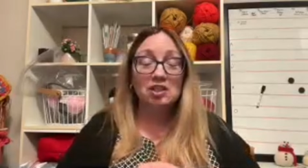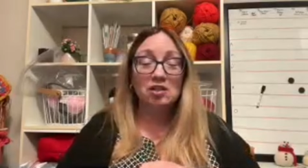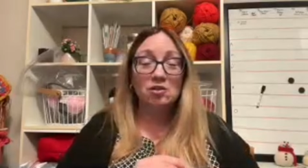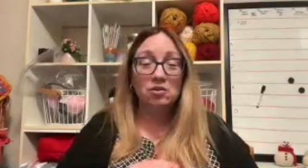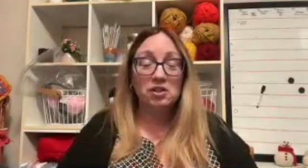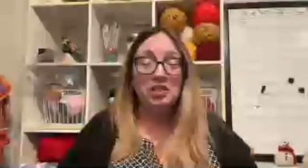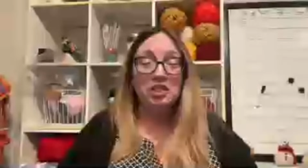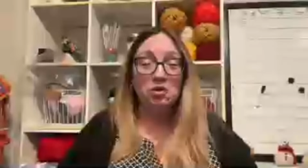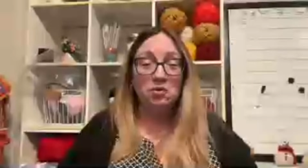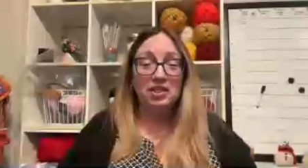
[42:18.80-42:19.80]
the
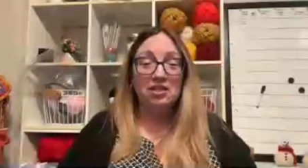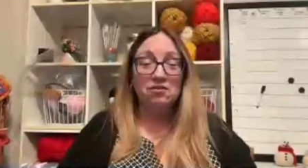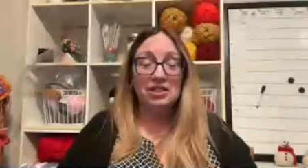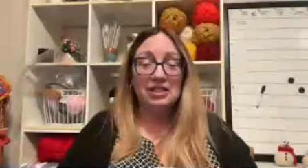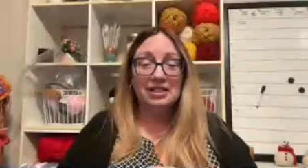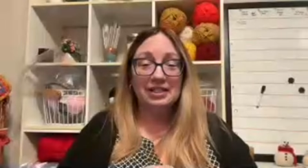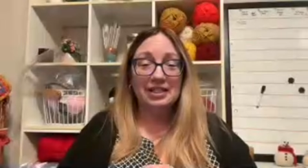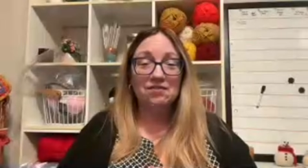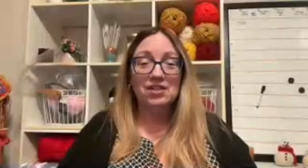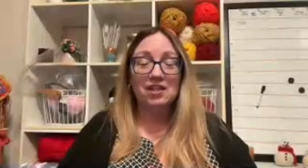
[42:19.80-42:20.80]
yoke, then you did the
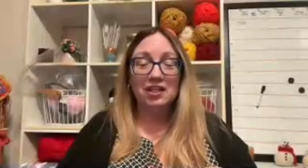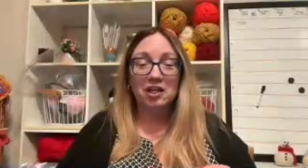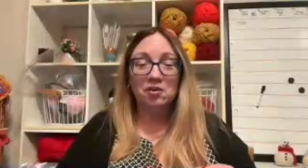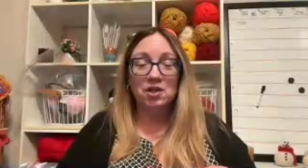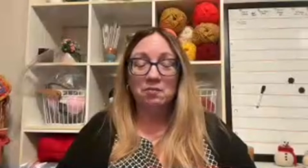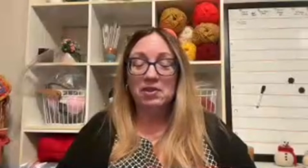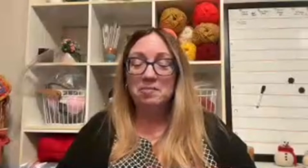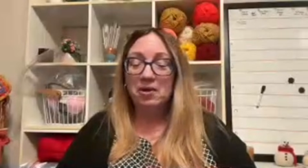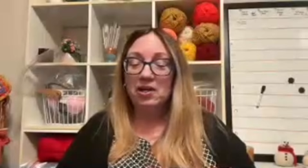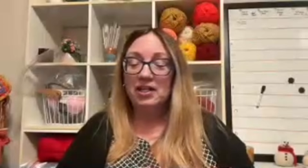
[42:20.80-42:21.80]
sleeves, and then carried on with the
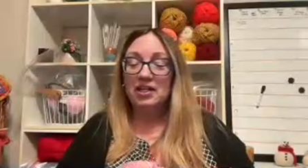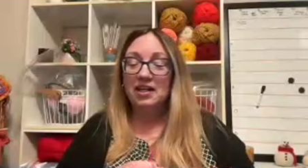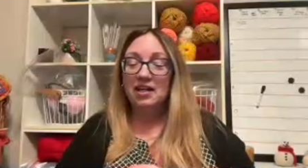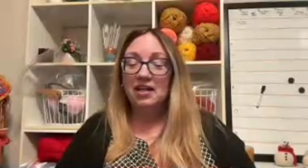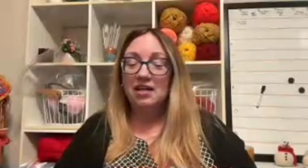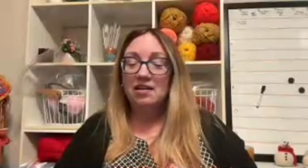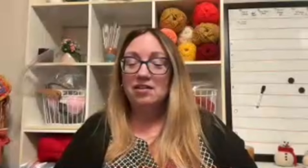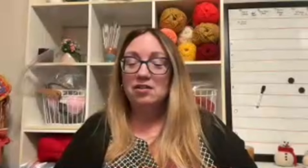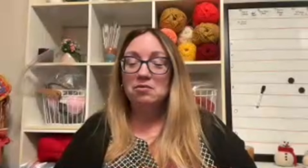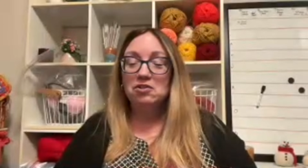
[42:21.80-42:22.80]
body.
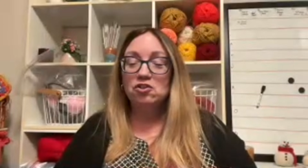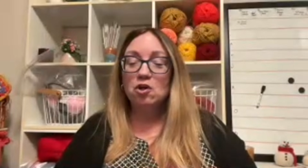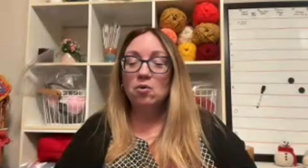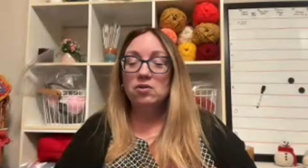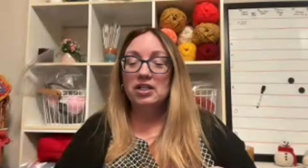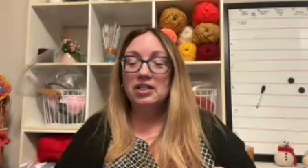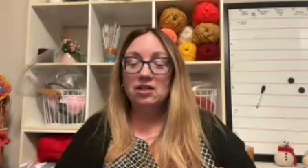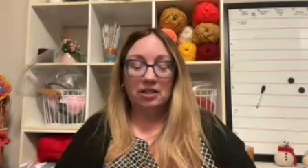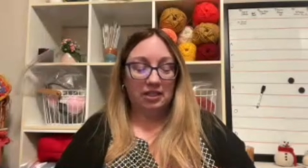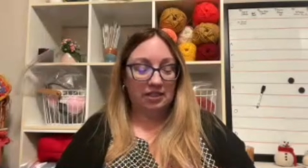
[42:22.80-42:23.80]
You are totally
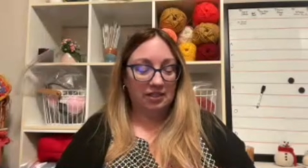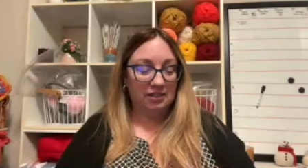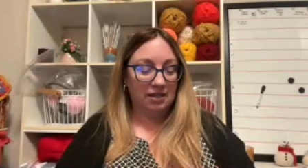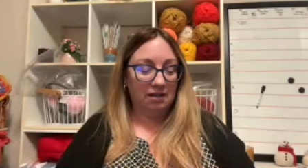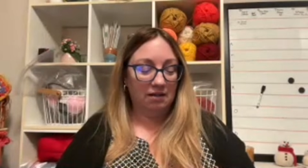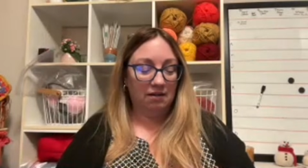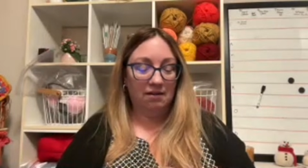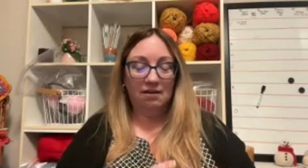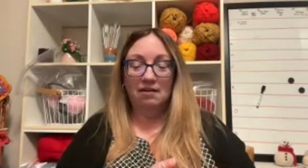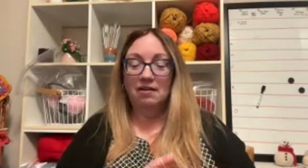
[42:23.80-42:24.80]
gonna get this done.
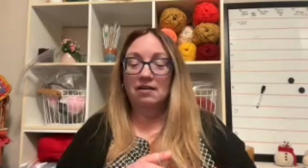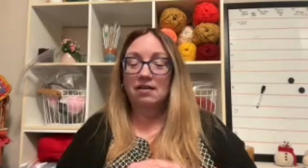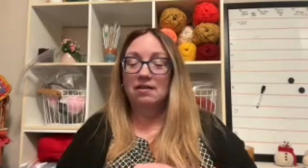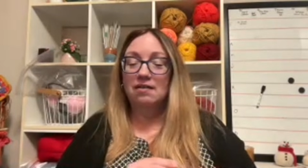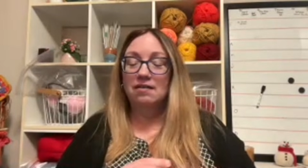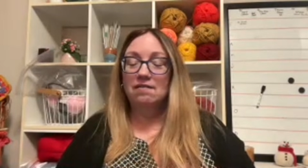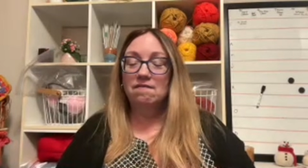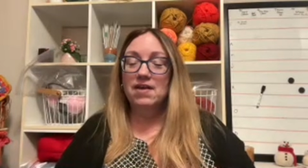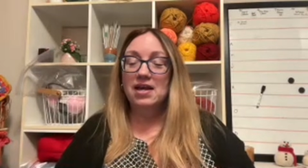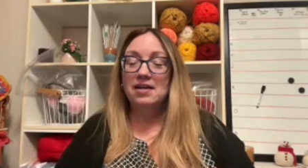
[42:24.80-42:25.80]

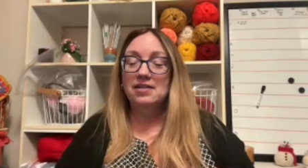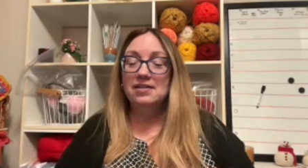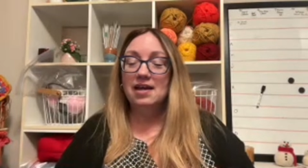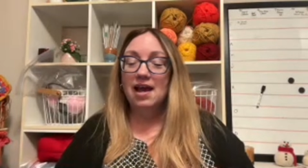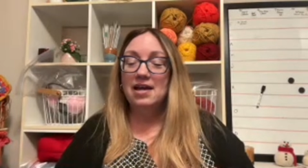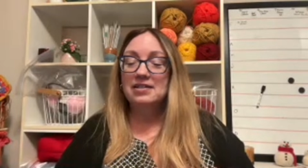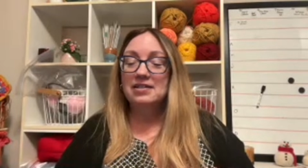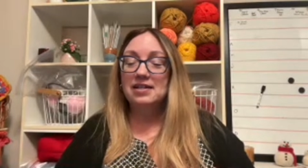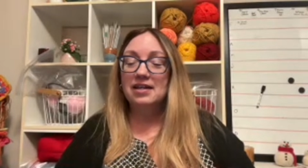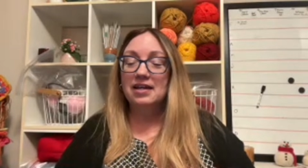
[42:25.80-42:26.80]

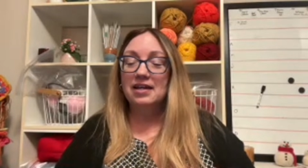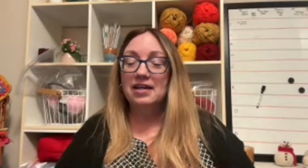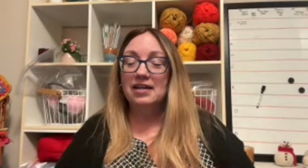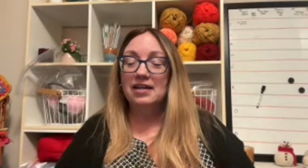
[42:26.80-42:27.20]
Fantastic.